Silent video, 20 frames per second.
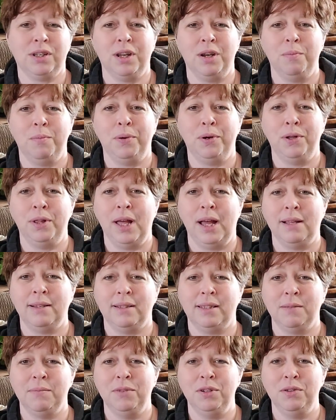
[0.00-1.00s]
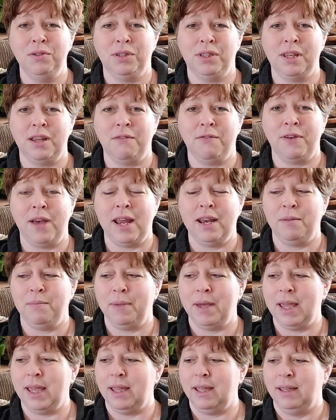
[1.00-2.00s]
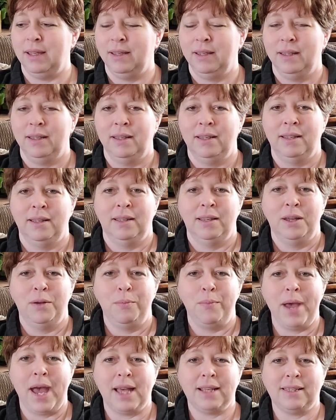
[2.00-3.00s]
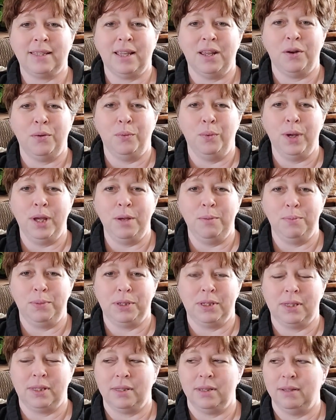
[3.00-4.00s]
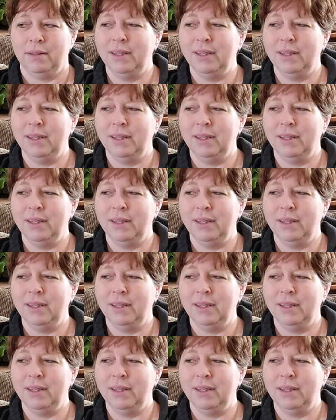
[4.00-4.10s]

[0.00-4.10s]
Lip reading: going to pull out some new stuff out of my basket of whips.